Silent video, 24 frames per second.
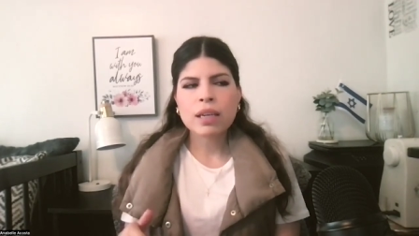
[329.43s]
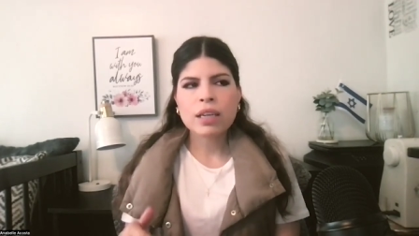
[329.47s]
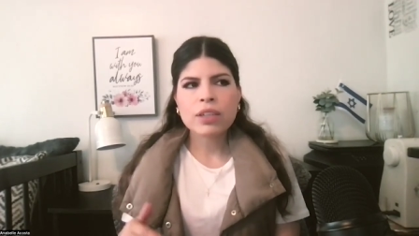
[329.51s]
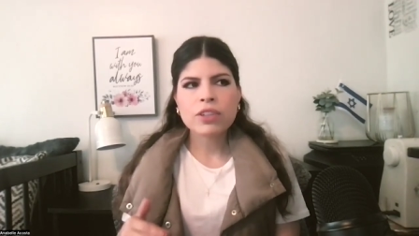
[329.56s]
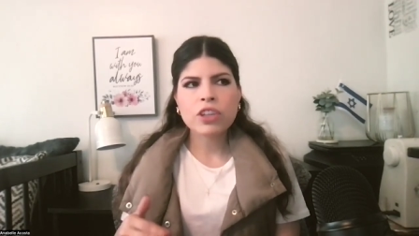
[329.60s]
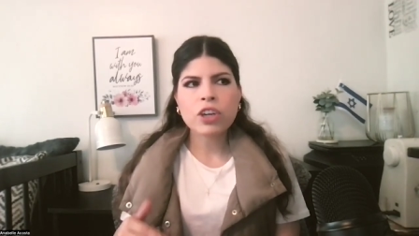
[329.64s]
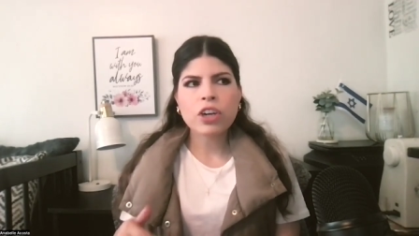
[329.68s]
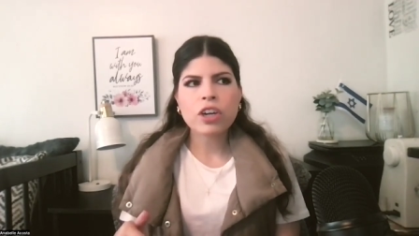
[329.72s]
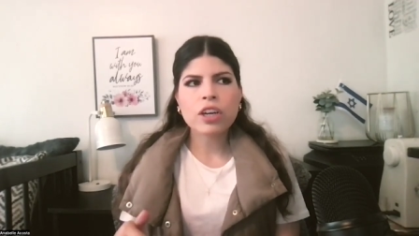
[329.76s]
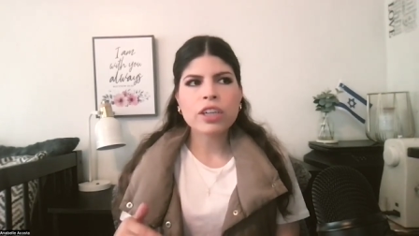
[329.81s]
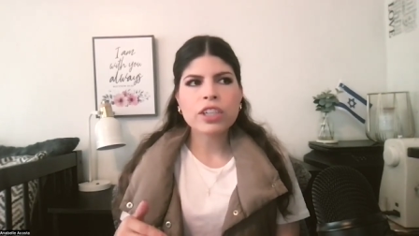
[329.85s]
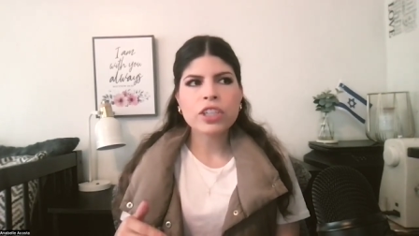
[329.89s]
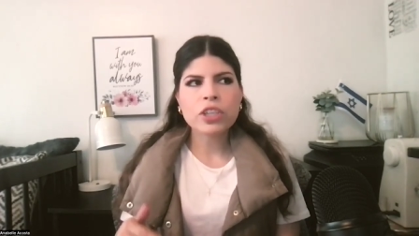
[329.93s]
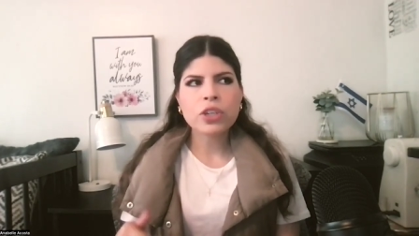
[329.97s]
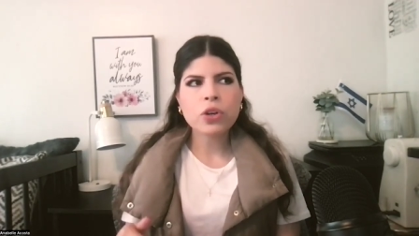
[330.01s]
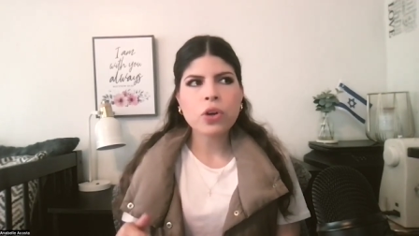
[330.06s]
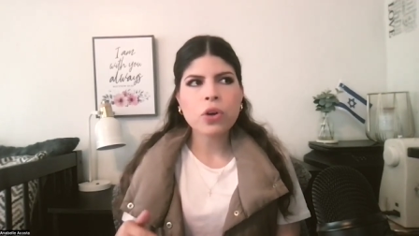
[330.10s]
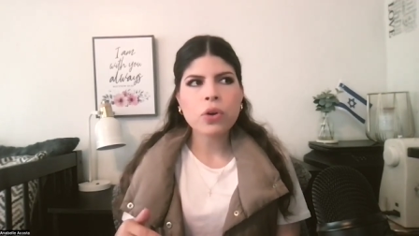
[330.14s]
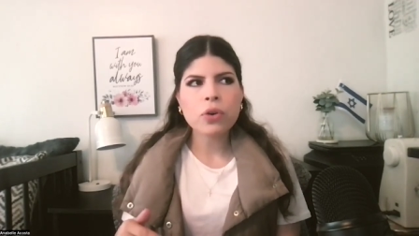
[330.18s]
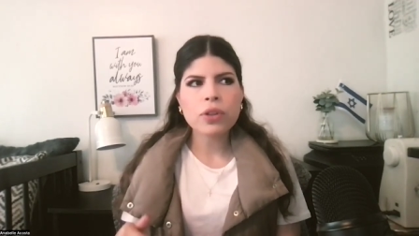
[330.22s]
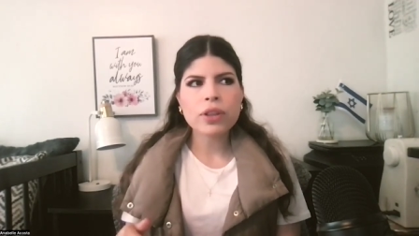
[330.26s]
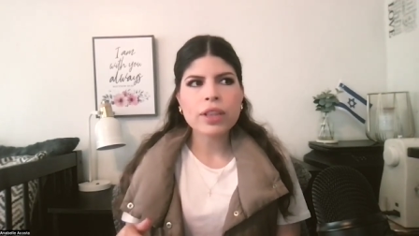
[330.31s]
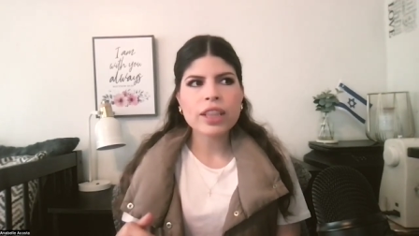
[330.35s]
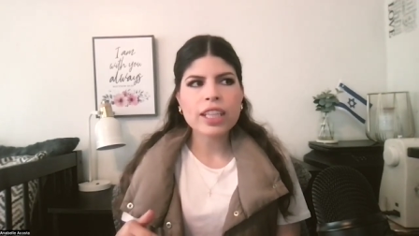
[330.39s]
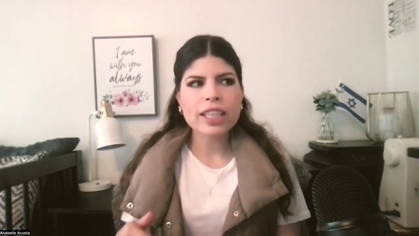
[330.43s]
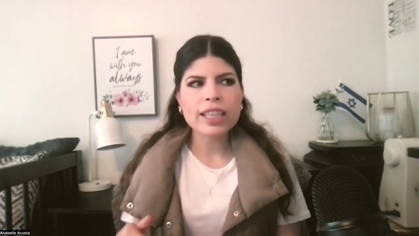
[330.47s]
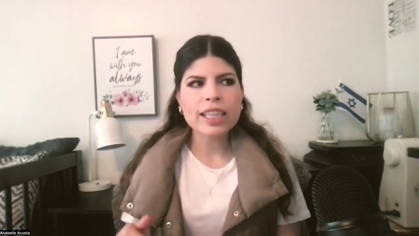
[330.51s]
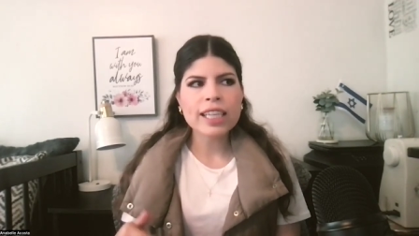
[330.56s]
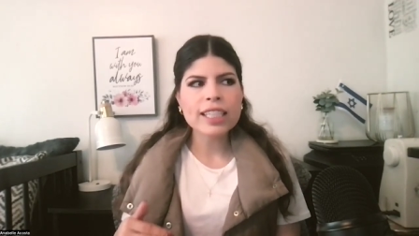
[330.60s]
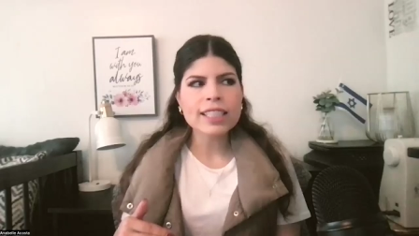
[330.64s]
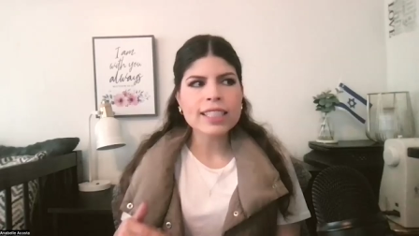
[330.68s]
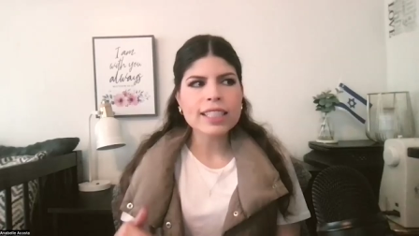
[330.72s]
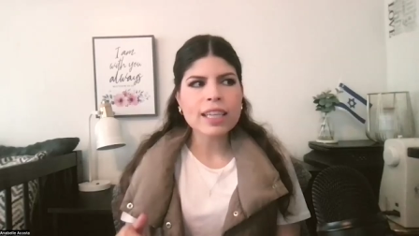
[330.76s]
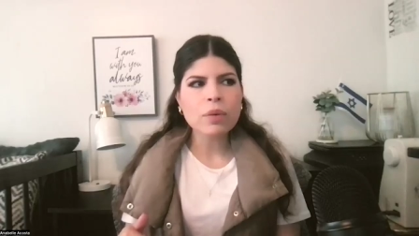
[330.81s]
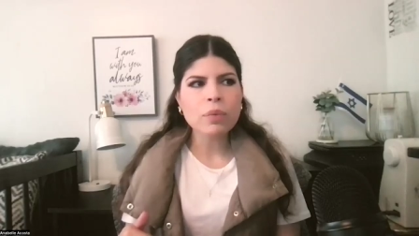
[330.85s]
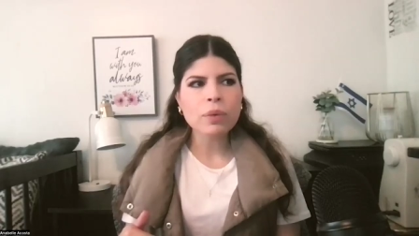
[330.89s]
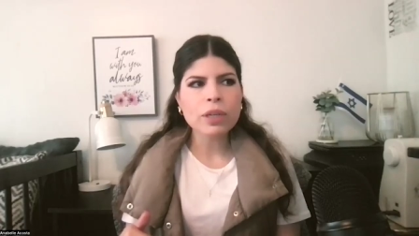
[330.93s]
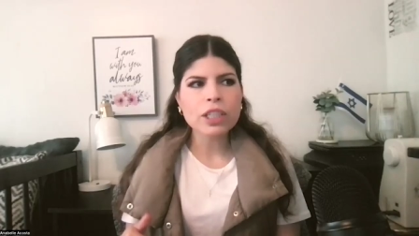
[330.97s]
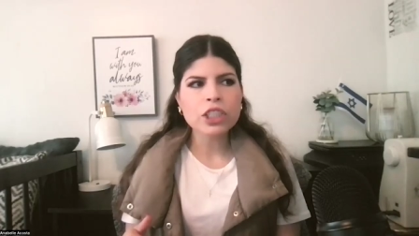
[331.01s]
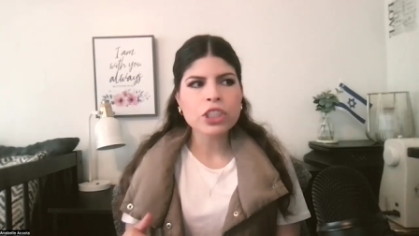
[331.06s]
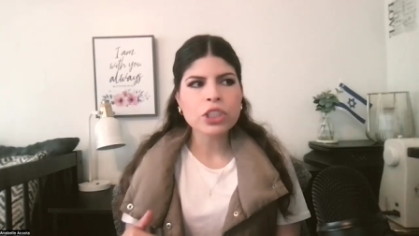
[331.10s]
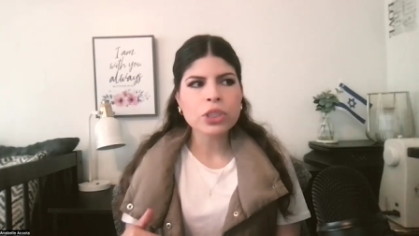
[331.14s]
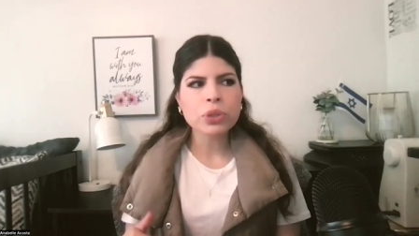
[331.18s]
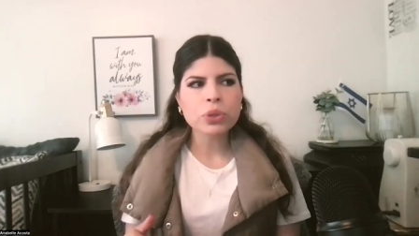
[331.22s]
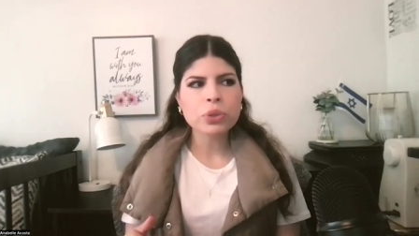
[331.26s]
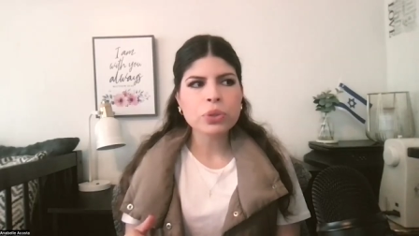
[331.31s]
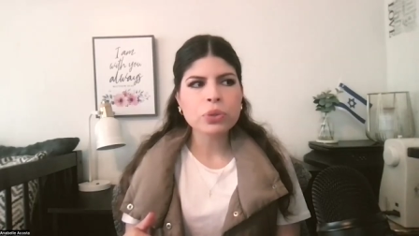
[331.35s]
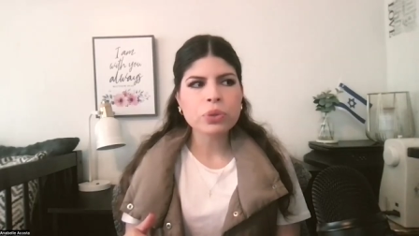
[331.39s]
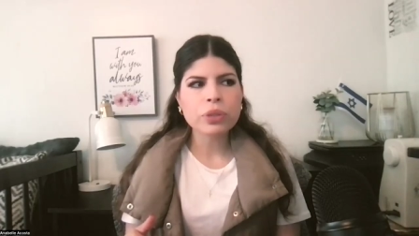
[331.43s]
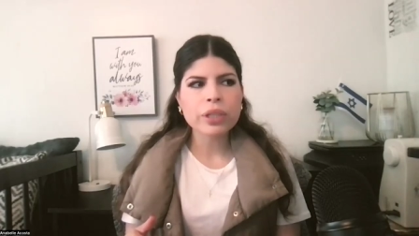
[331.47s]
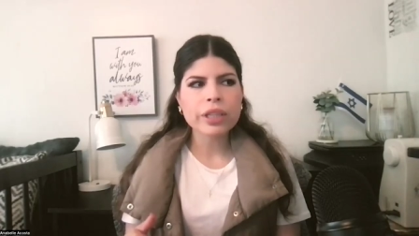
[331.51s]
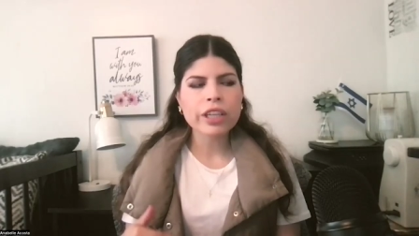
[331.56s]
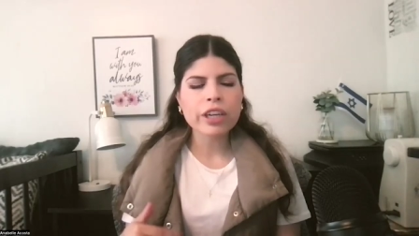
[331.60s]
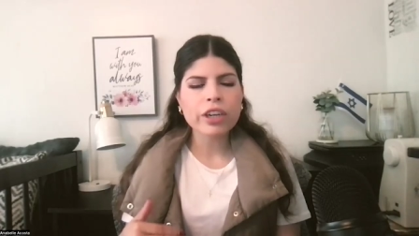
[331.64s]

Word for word: They're, you know, the things that we're doing,